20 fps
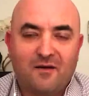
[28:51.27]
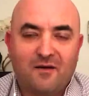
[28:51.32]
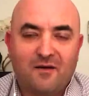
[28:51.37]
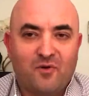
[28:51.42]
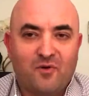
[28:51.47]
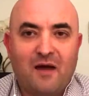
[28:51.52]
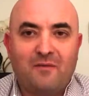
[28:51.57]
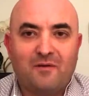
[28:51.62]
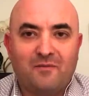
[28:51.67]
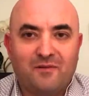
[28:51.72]

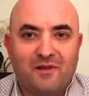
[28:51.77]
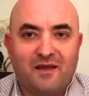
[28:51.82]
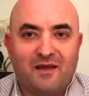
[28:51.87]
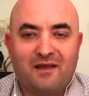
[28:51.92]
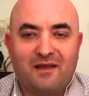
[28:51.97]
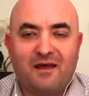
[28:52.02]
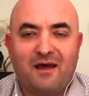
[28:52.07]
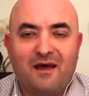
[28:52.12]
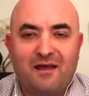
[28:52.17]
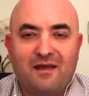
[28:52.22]
probably,
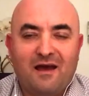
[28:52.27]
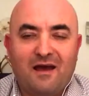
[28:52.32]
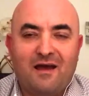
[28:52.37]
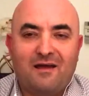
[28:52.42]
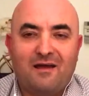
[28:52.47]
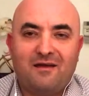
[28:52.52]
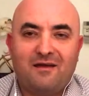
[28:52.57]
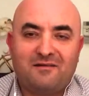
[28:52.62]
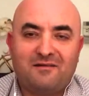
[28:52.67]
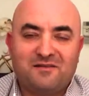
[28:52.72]
and I, I,
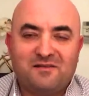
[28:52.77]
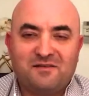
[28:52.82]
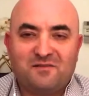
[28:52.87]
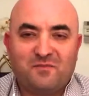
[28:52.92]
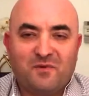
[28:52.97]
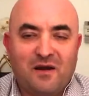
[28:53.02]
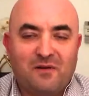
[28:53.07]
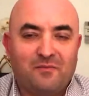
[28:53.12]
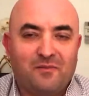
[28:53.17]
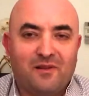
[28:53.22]
it's it's
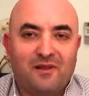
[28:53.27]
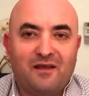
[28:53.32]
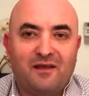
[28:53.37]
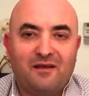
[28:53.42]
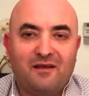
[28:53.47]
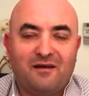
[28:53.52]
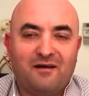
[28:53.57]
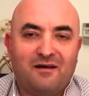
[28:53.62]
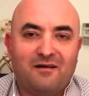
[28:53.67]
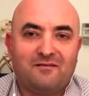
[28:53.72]

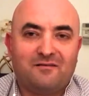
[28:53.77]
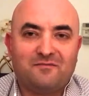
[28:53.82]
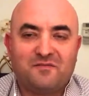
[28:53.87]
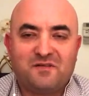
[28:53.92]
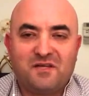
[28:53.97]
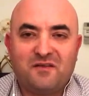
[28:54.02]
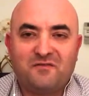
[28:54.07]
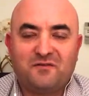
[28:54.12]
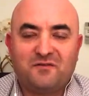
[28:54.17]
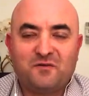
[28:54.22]
probably uh,
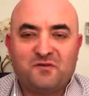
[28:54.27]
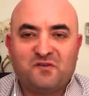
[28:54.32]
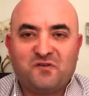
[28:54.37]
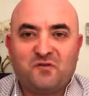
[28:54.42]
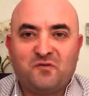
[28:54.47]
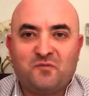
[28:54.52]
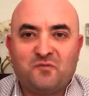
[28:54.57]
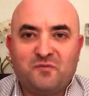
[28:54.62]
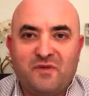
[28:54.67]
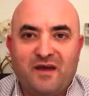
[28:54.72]
safe to
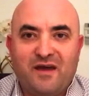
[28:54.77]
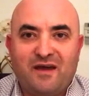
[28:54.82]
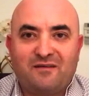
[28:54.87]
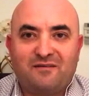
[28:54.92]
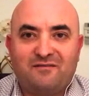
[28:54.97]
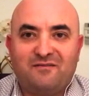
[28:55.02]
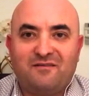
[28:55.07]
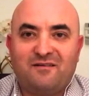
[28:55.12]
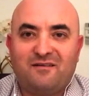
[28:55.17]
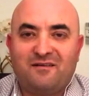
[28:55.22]
assume that
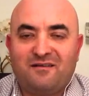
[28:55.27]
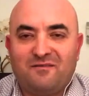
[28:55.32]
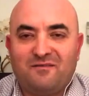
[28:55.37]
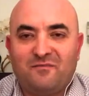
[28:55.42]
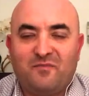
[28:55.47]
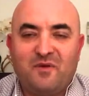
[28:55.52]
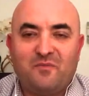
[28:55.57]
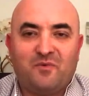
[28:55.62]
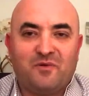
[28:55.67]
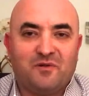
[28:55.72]
uh,
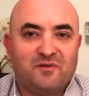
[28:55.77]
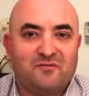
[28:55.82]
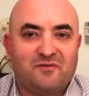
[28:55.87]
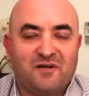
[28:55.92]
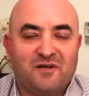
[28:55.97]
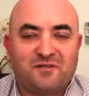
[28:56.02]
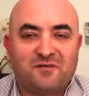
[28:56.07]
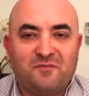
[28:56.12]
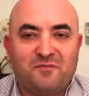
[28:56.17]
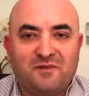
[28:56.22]
people in the
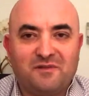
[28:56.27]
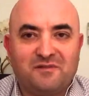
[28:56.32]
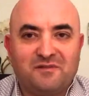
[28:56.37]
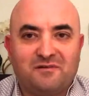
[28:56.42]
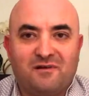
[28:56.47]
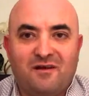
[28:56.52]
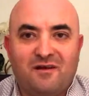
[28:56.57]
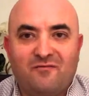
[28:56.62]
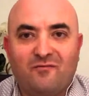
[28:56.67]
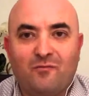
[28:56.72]
Russian
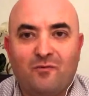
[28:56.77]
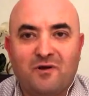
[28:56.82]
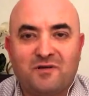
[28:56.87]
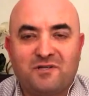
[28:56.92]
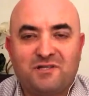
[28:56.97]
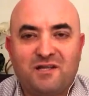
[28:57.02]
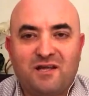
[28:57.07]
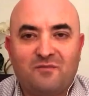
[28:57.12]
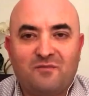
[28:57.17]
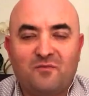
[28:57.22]
military have
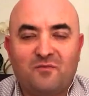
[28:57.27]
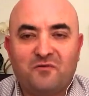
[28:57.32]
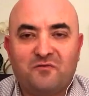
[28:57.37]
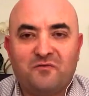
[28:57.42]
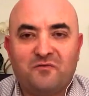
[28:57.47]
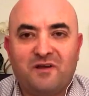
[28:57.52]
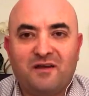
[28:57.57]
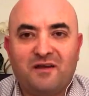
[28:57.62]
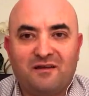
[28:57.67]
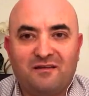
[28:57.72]
watched that
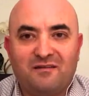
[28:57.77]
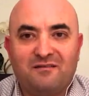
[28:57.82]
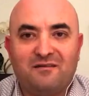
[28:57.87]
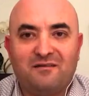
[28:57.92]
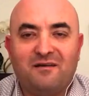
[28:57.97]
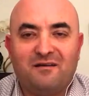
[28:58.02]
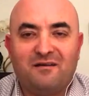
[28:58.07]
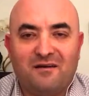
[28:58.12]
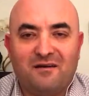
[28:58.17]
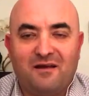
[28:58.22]
movie and
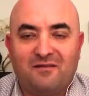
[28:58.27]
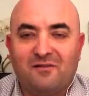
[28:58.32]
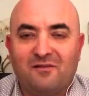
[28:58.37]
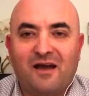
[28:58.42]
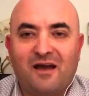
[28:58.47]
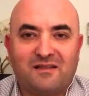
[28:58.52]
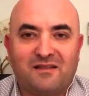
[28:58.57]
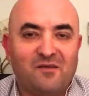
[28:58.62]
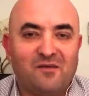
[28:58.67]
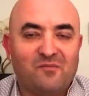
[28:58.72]
and
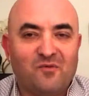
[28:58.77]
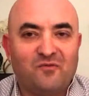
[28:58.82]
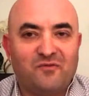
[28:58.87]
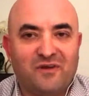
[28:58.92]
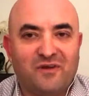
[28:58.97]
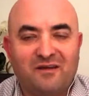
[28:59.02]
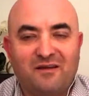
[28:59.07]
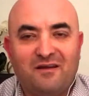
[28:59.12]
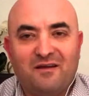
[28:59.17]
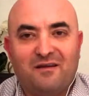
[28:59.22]
liked that
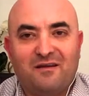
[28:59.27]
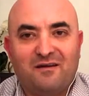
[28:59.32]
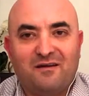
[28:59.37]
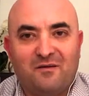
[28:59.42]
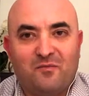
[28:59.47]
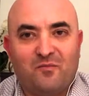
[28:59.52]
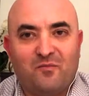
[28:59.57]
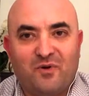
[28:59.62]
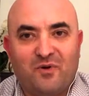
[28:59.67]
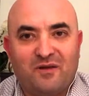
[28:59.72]
movie.
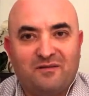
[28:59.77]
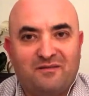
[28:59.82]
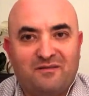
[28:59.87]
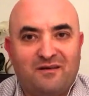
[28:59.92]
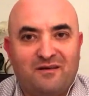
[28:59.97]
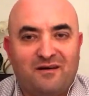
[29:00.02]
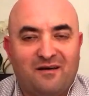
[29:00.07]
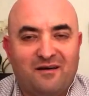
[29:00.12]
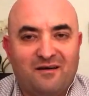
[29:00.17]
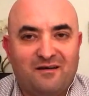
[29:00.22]
But
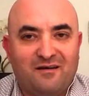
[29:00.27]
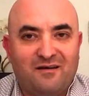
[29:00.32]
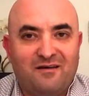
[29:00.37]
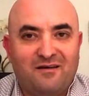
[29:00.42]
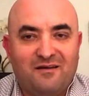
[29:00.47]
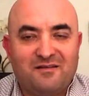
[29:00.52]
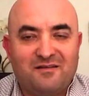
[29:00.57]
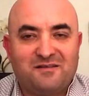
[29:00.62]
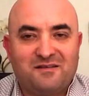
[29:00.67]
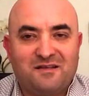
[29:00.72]
uh,
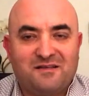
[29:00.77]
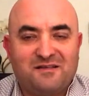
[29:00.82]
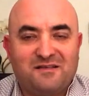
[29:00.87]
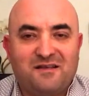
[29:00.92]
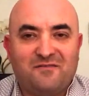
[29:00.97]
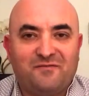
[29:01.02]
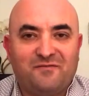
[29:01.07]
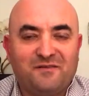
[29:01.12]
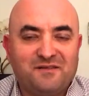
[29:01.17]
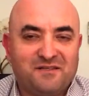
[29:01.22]
it's it's
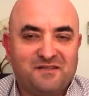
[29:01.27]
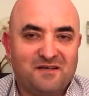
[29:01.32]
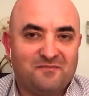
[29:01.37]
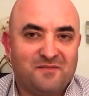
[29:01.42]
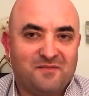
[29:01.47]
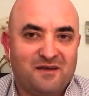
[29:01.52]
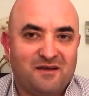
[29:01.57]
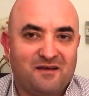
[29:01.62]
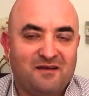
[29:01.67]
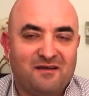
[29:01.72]
definitely
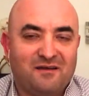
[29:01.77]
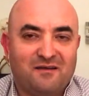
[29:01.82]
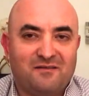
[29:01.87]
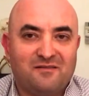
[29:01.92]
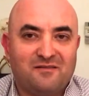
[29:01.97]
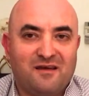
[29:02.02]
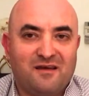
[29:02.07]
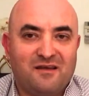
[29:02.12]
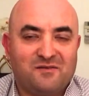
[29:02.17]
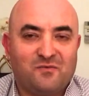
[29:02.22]
something
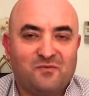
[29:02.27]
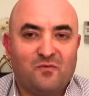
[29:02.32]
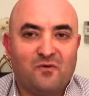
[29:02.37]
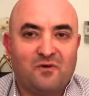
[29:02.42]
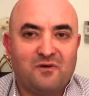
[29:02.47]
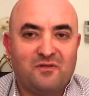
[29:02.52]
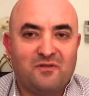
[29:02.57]
that's worth